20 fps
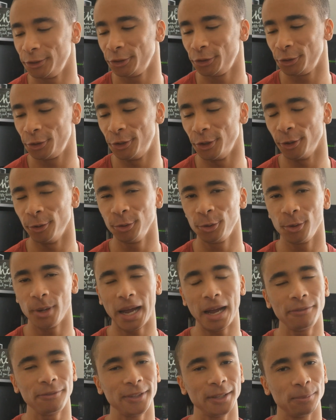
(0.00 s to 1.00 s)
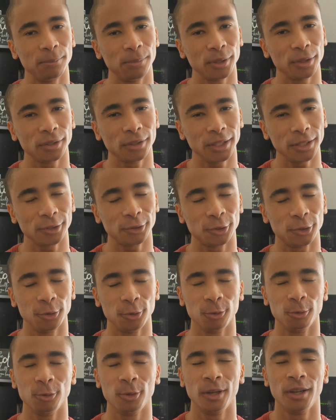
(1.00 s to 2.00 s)
you have the ability
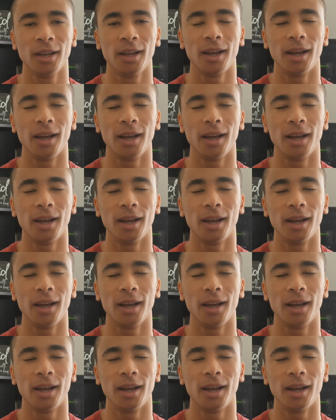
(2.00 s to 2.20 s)
to